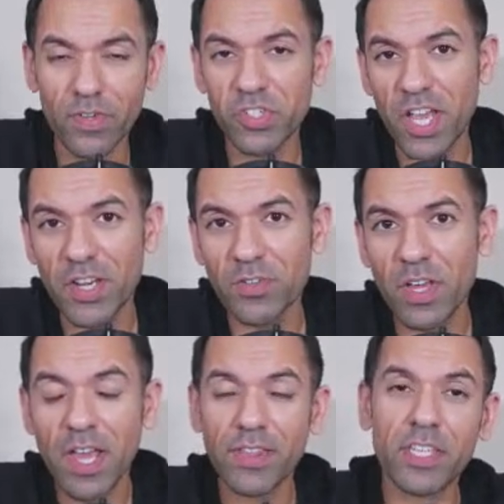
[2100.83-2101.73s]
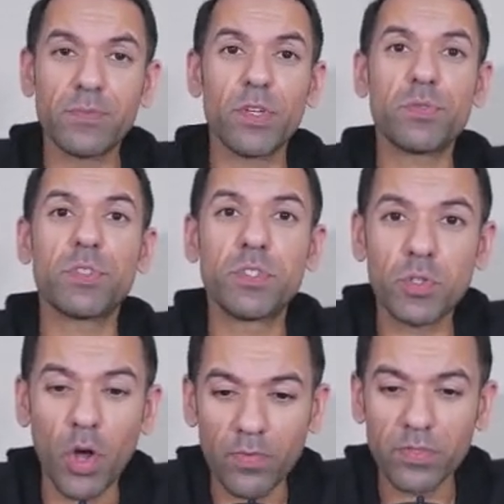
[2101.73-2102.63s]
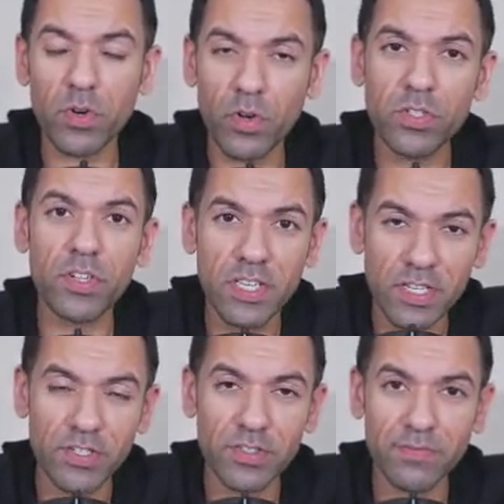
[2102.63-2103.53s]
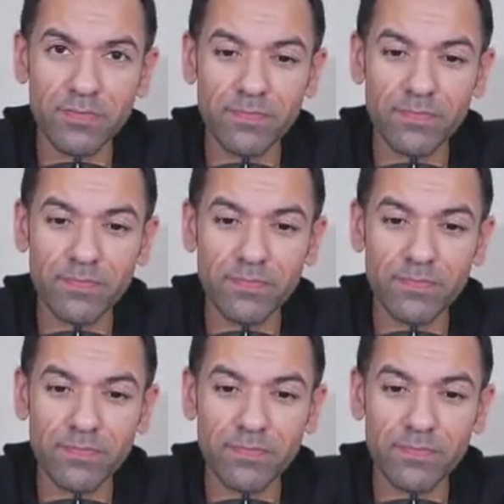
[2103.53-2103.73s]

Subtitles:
channel that's much more softer on your ears.